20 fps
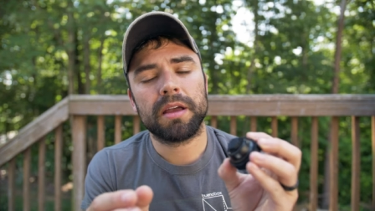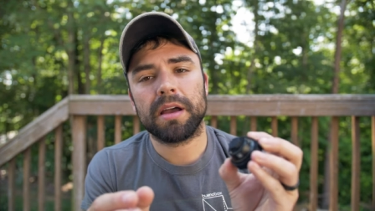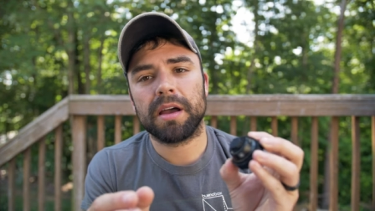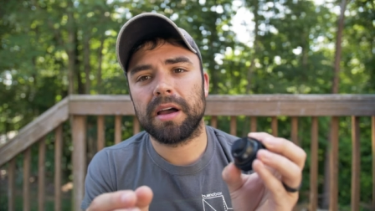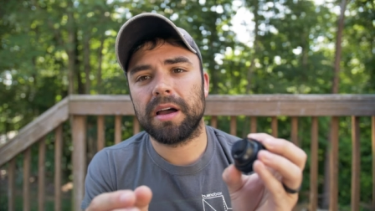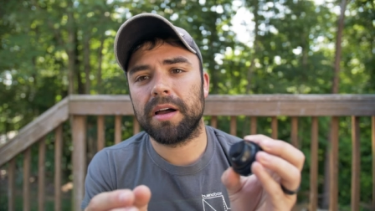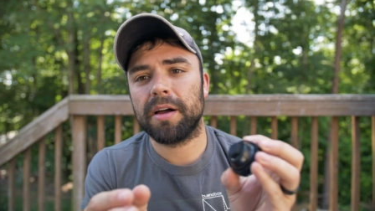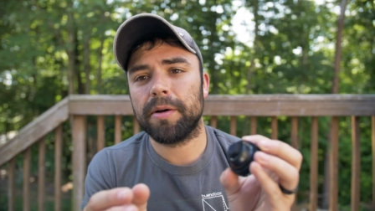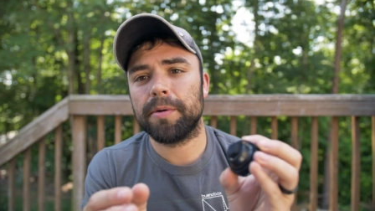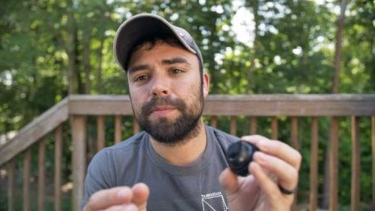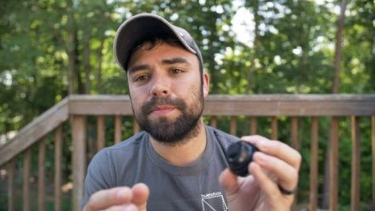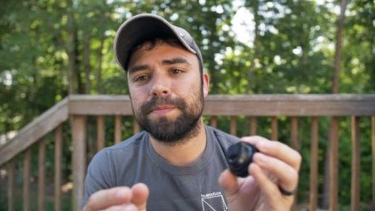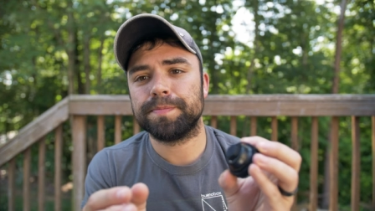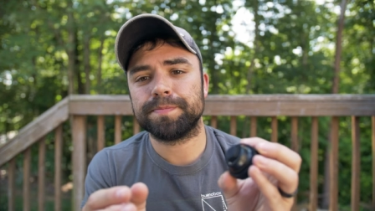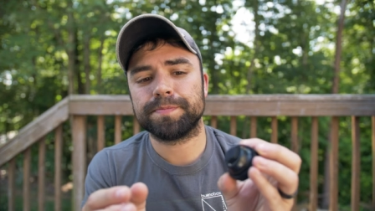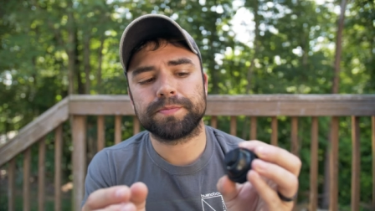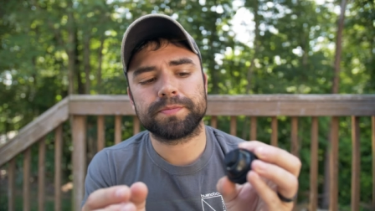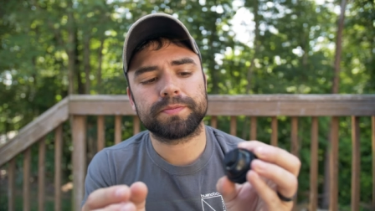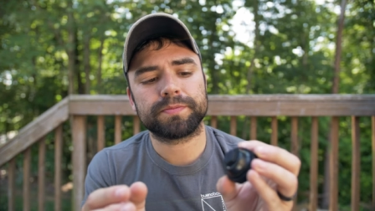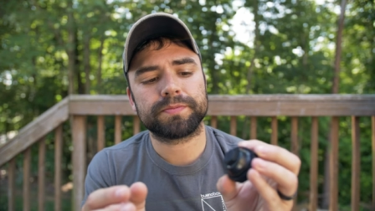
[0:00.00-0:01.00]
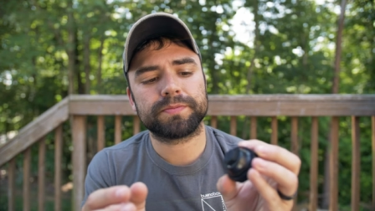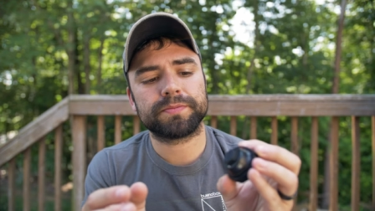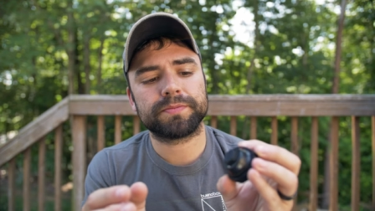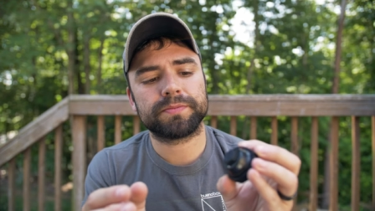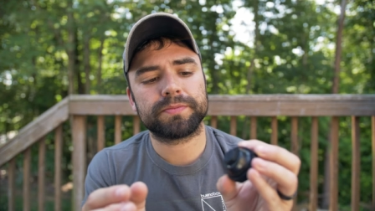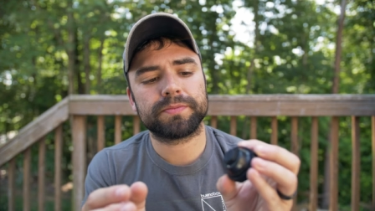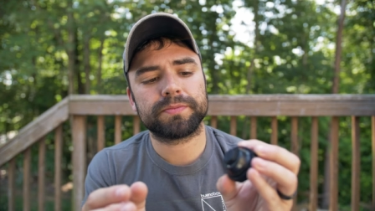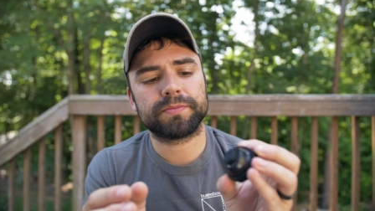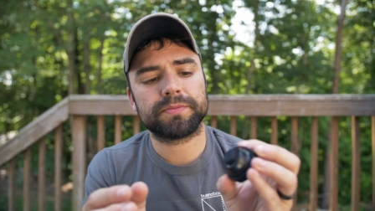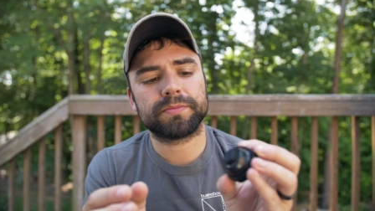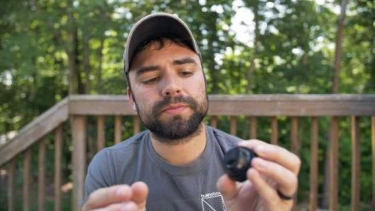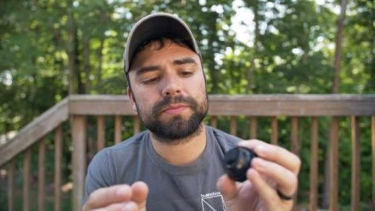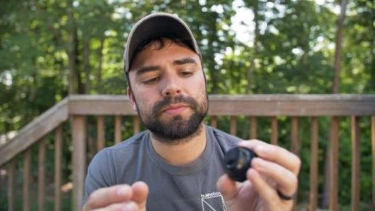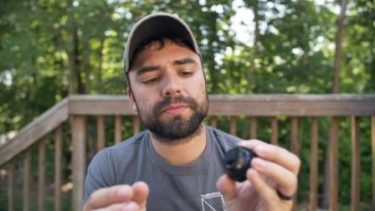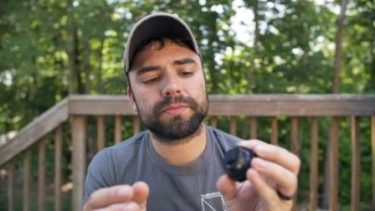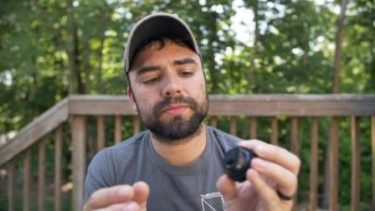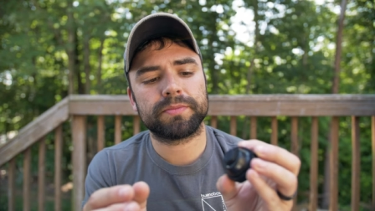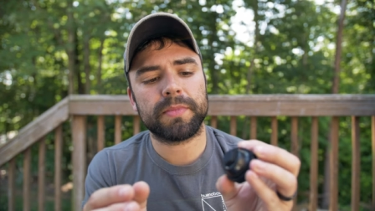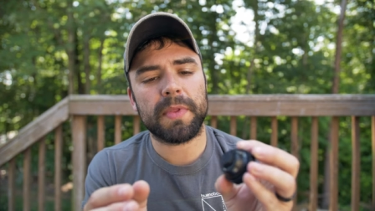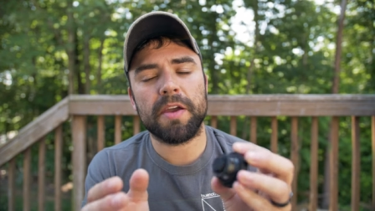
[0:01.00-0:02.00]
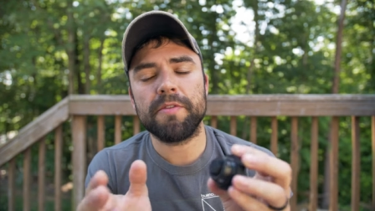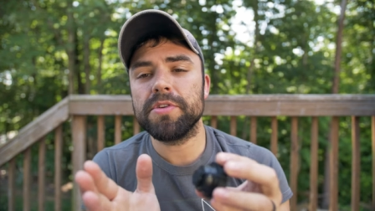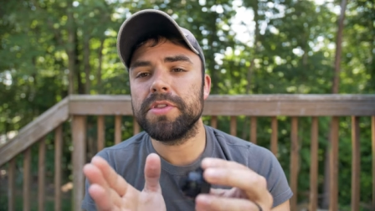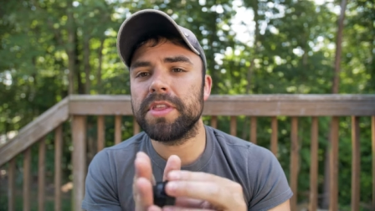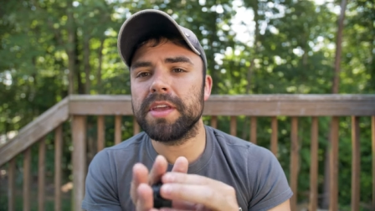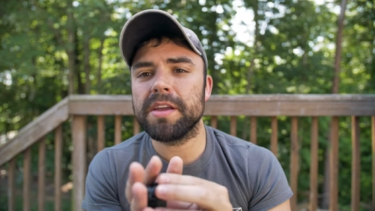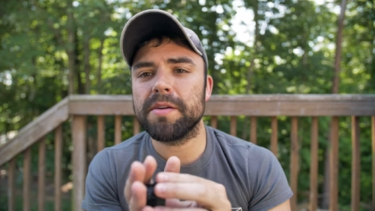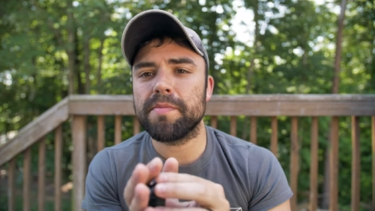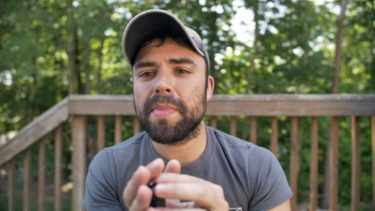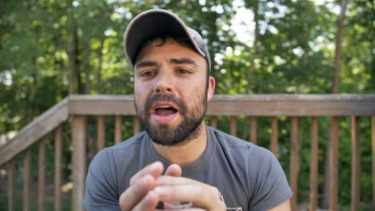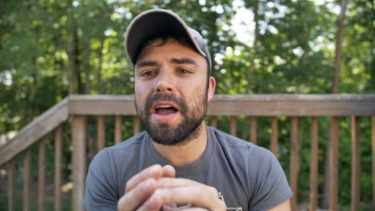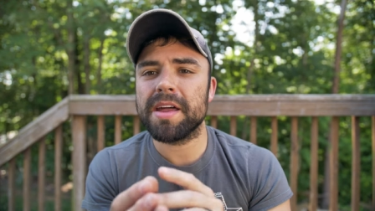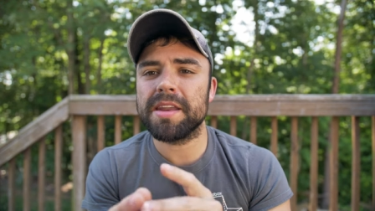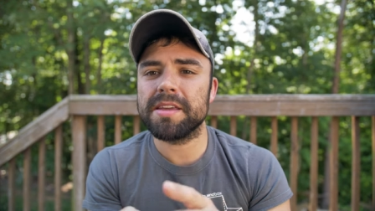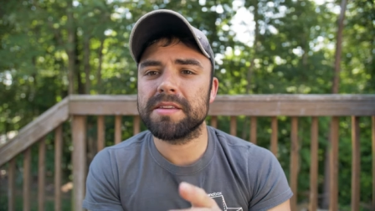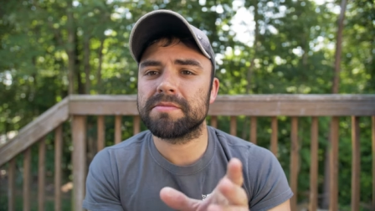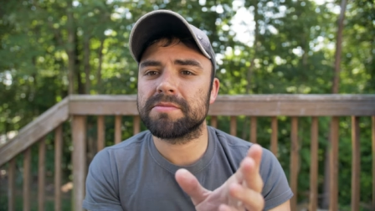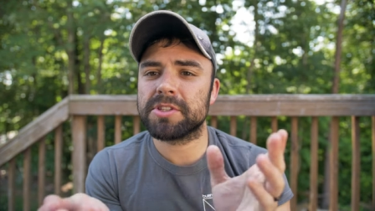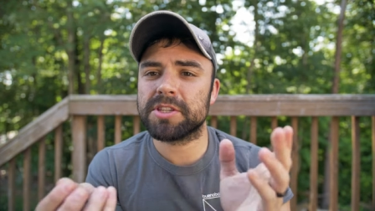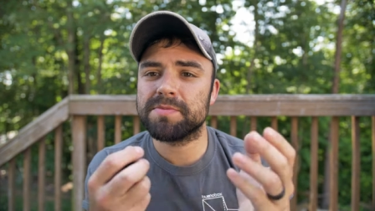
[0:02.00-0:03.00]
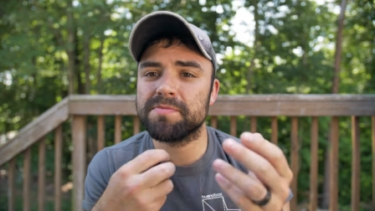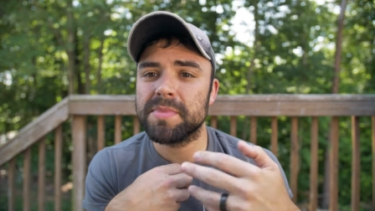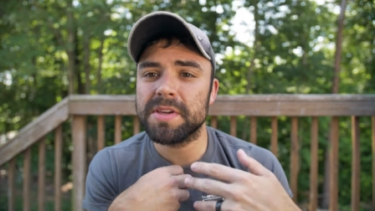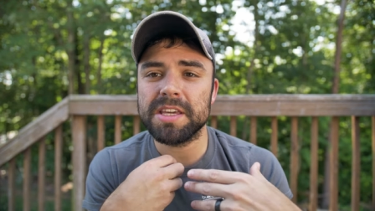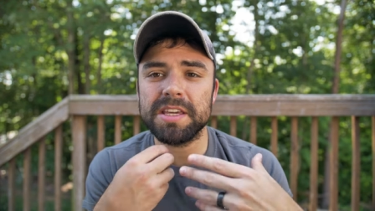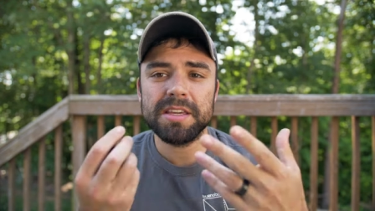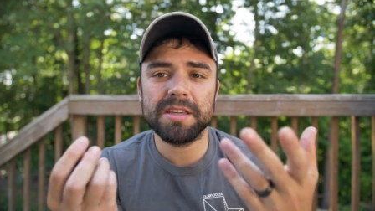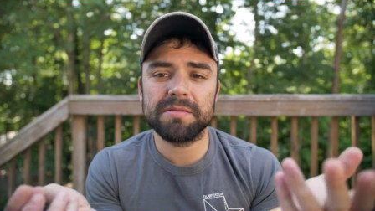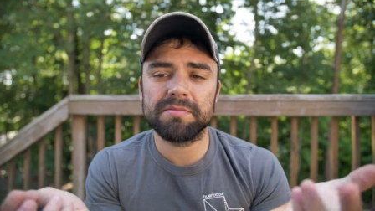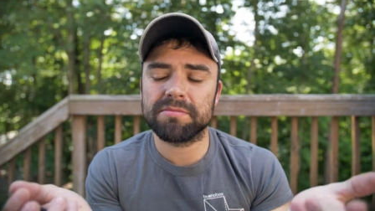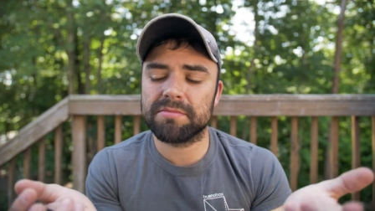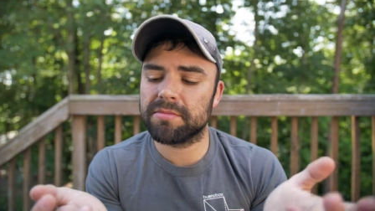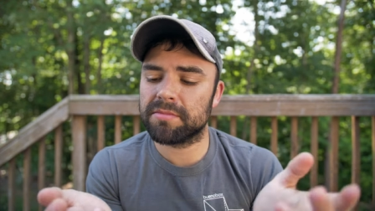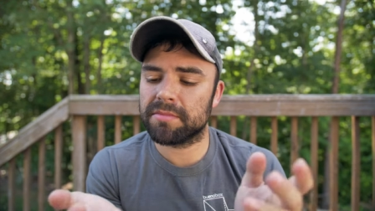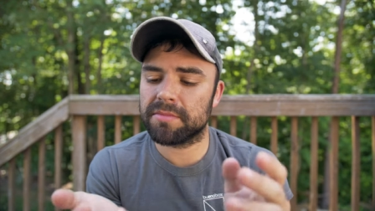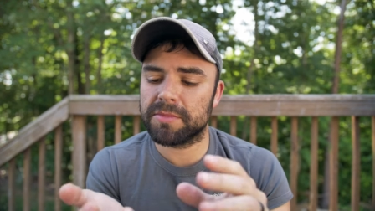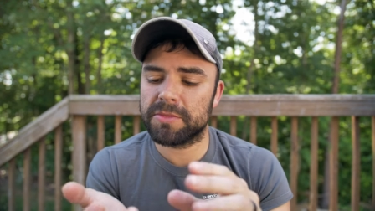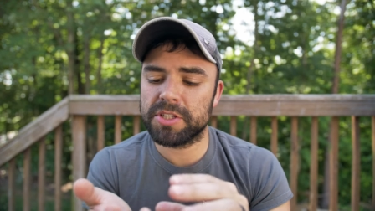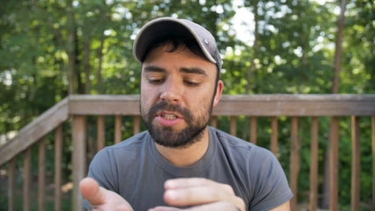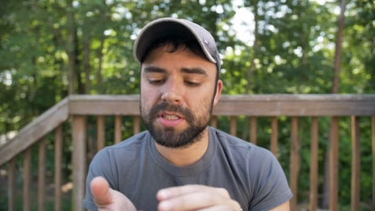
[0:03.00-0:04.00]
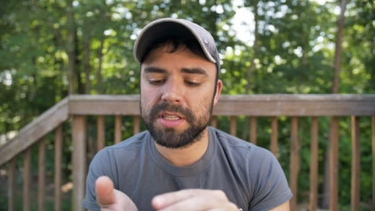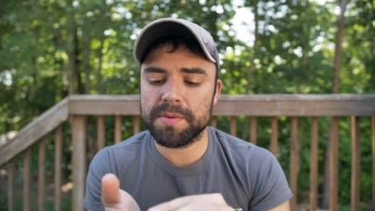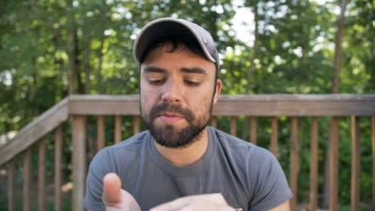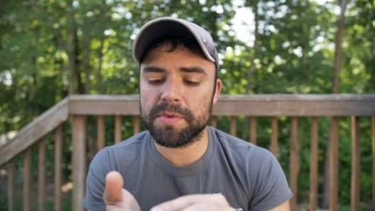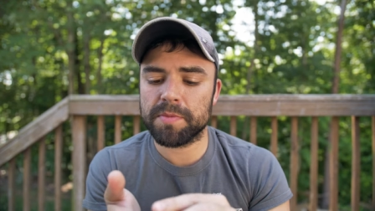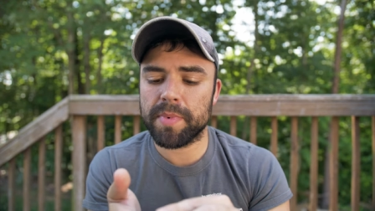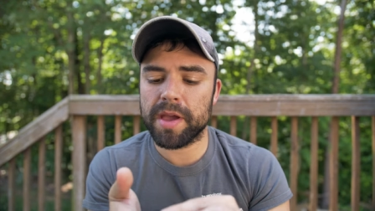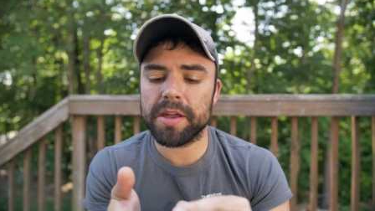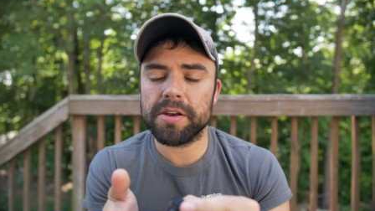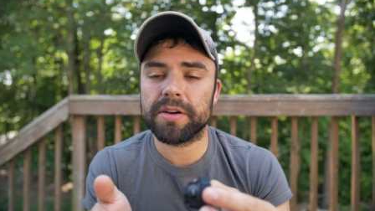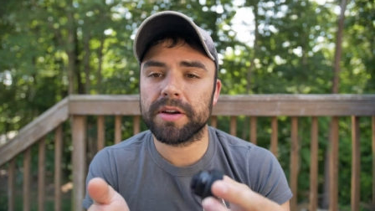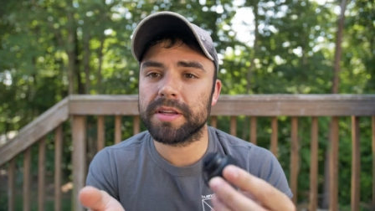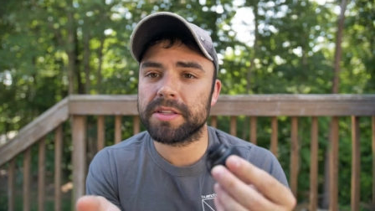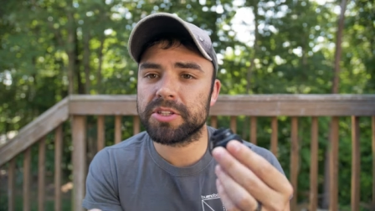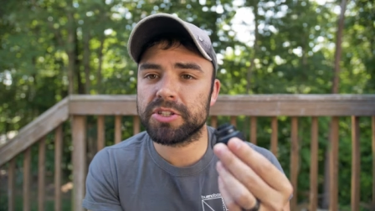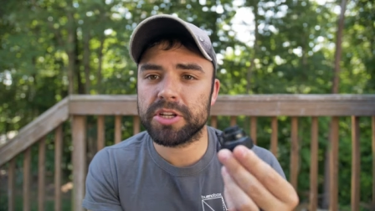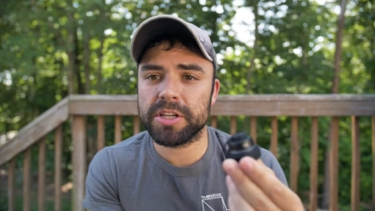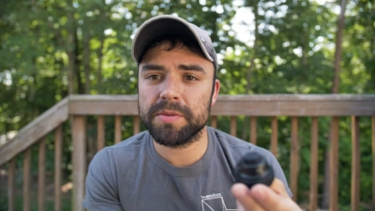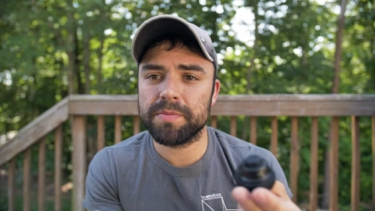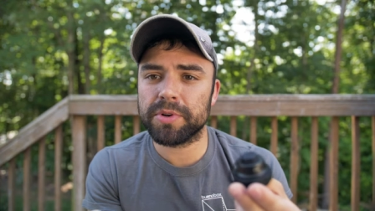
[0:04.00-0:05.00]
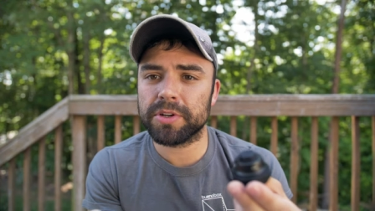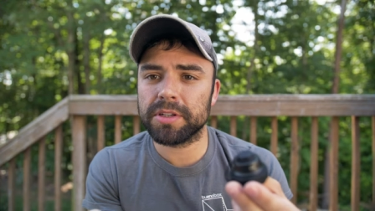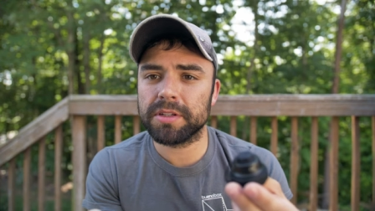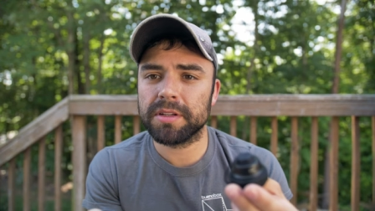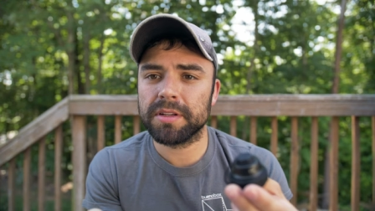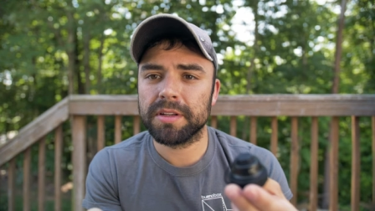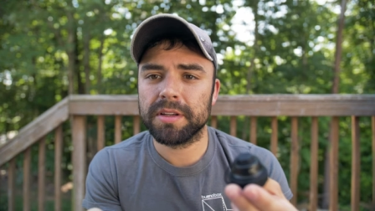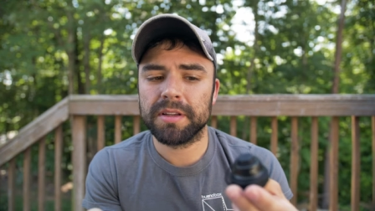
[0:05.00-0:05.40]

Um, everything about it to me just seems better. It's cheaper.